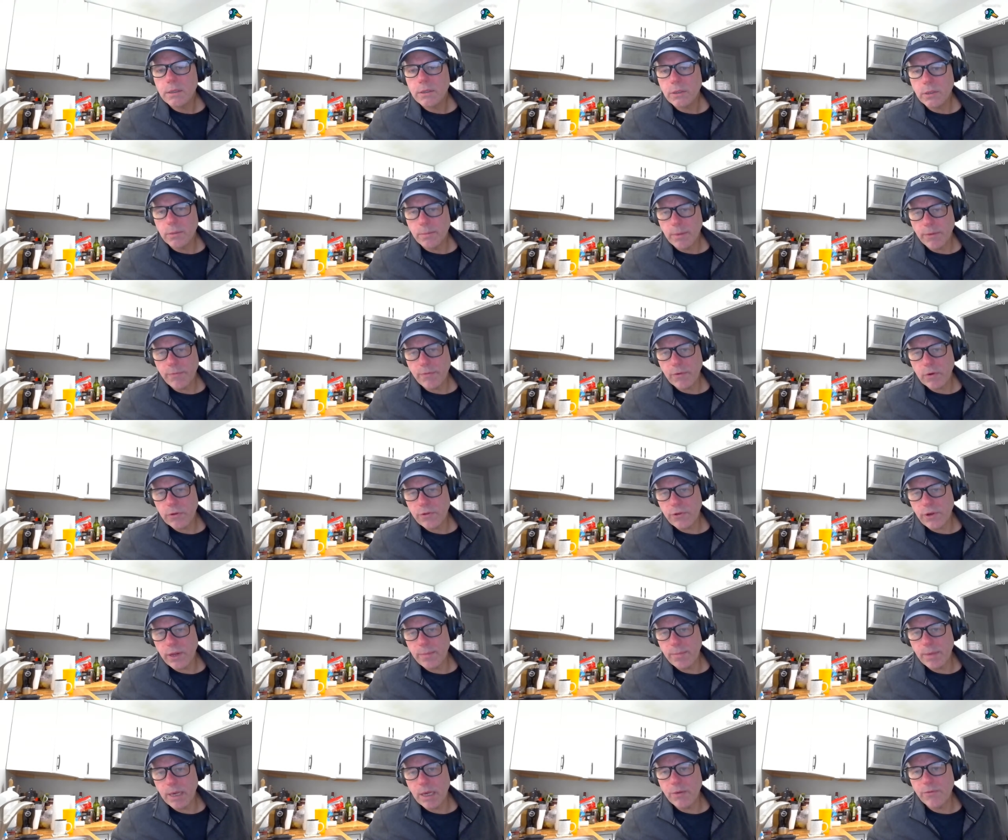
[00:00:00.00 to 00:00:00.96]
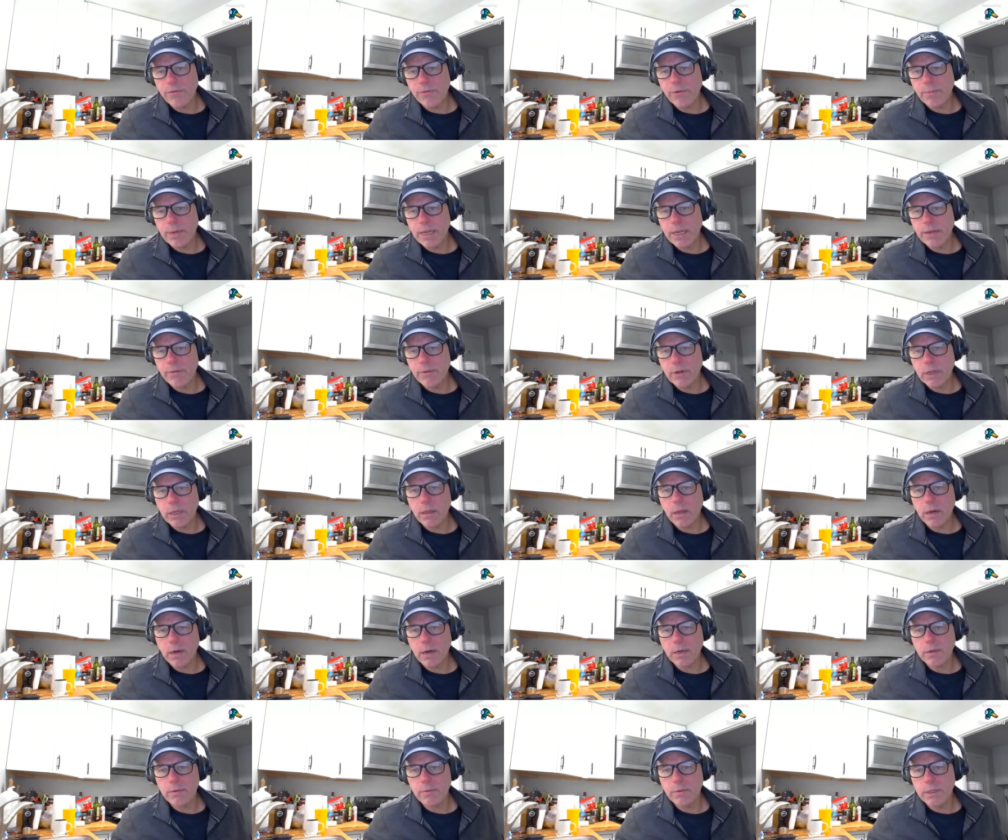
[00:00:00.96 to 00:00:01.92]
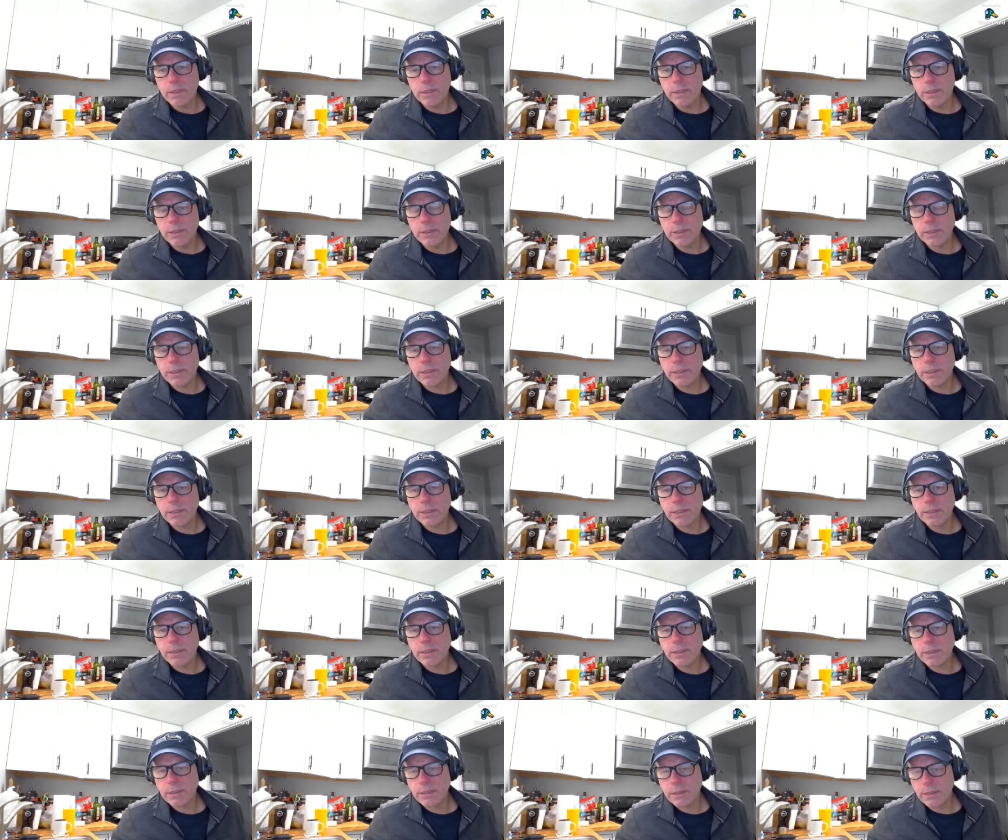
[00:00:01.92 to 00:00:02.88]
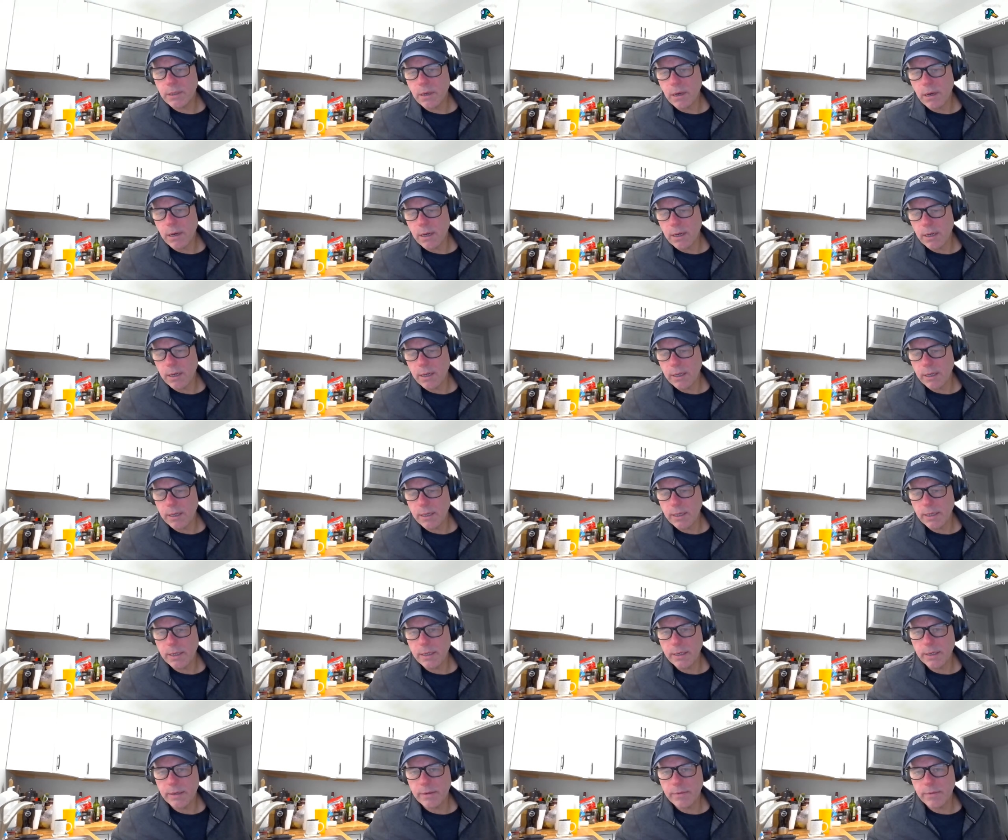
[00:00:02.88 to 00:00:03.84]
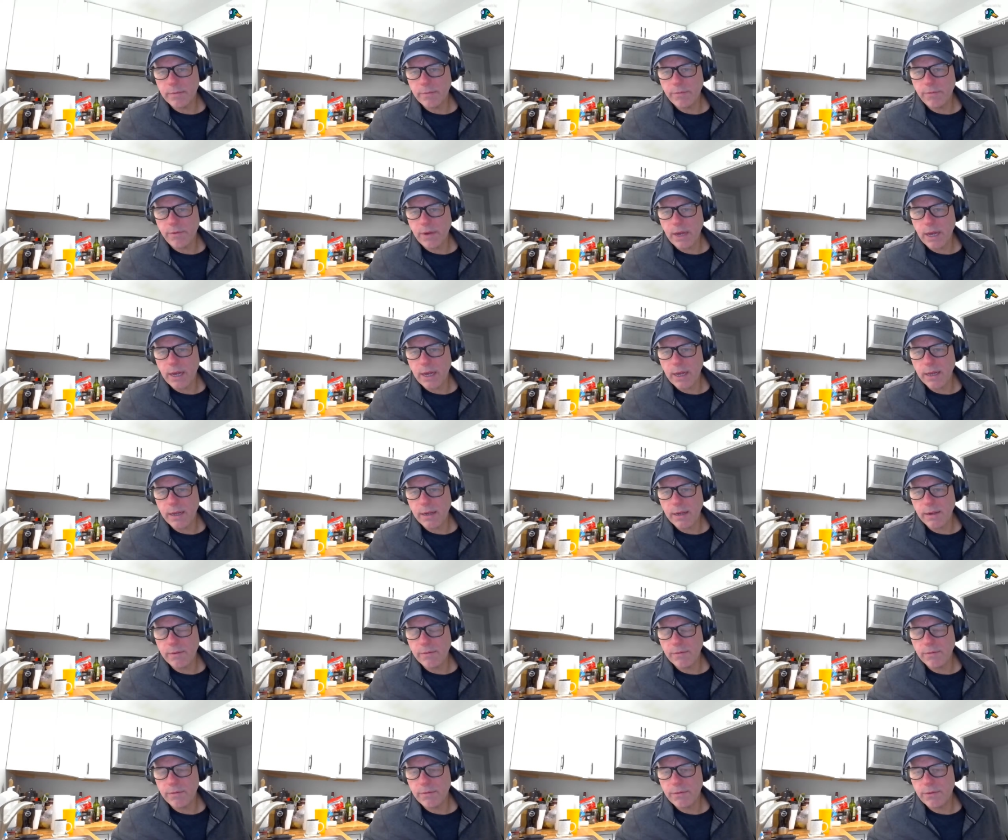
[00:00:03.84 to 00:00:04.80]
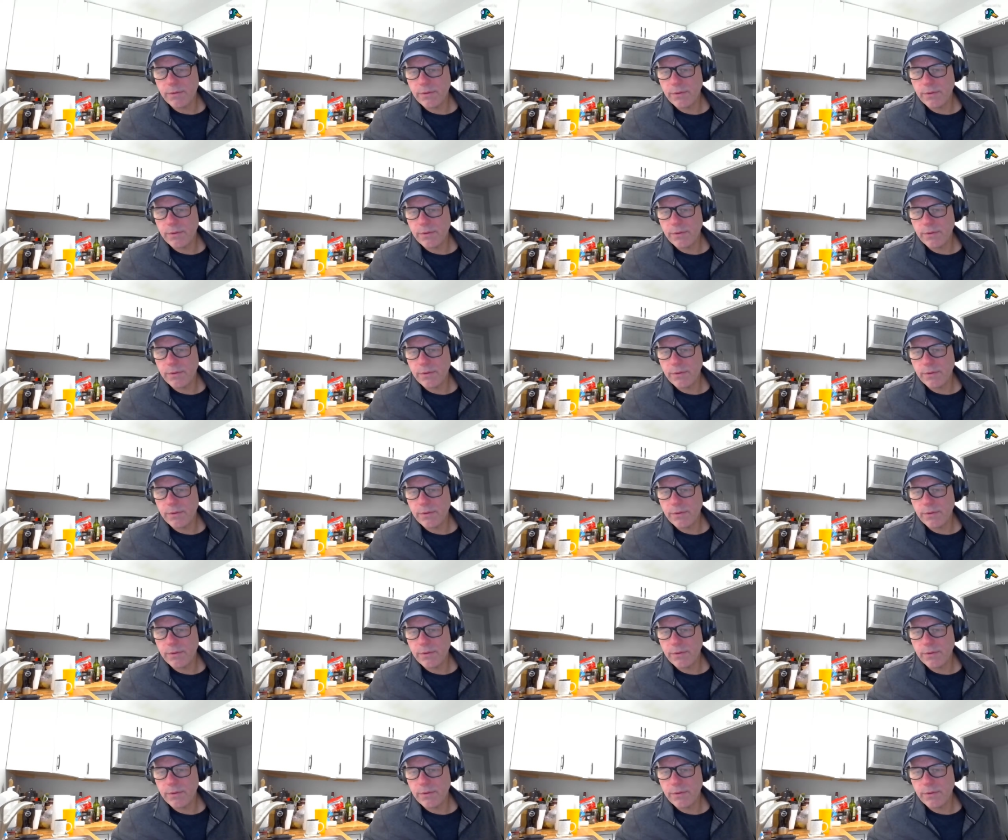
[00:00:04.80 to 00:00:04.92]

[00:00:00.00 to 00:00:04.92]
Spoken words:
So my first email from David Clark was on 5